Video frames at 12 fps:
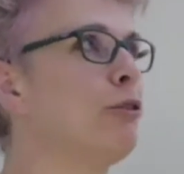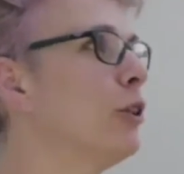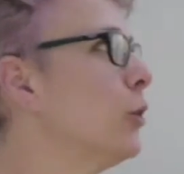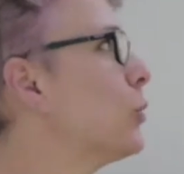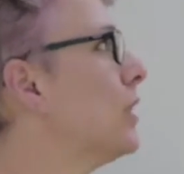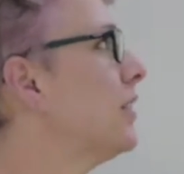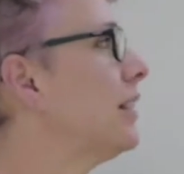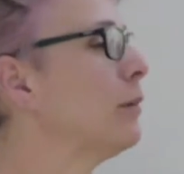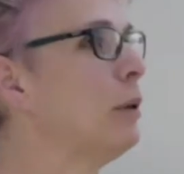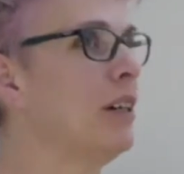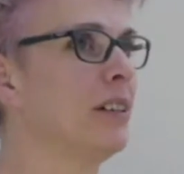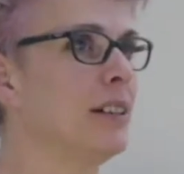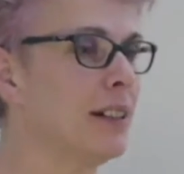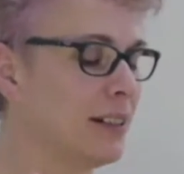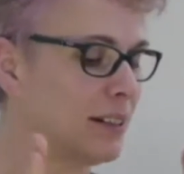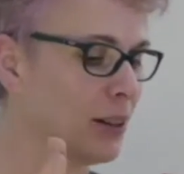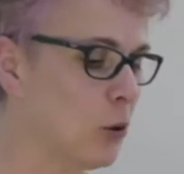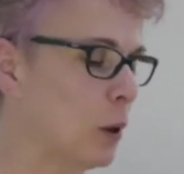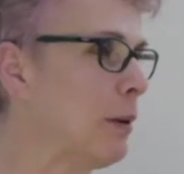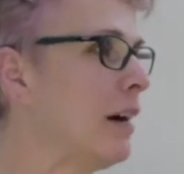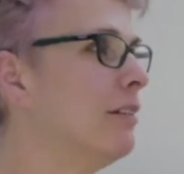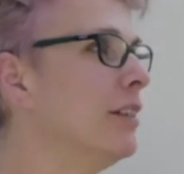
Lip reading: for an autistic person because it's all about